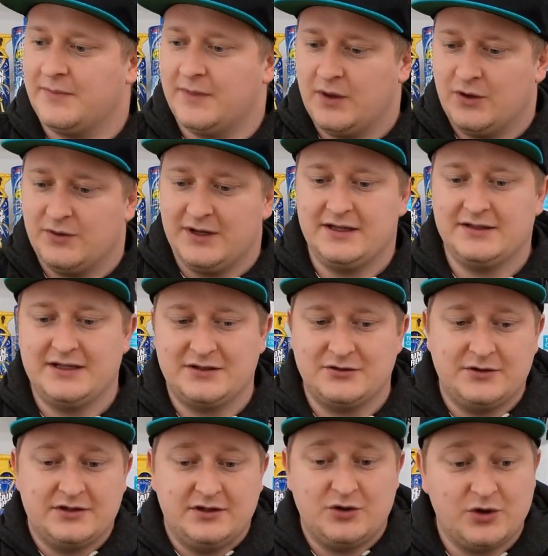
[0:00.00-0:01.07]
All the
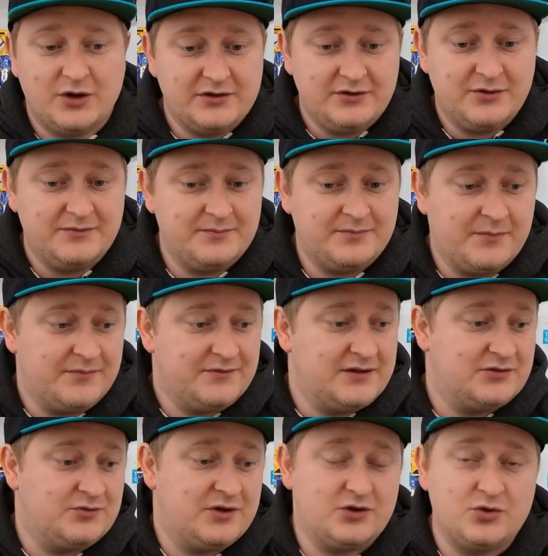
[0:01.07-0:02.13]
accessories cloth. The
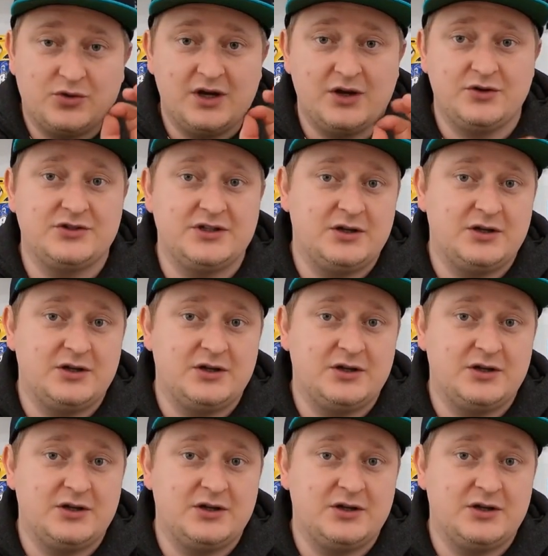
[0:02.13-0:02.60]
3 new colors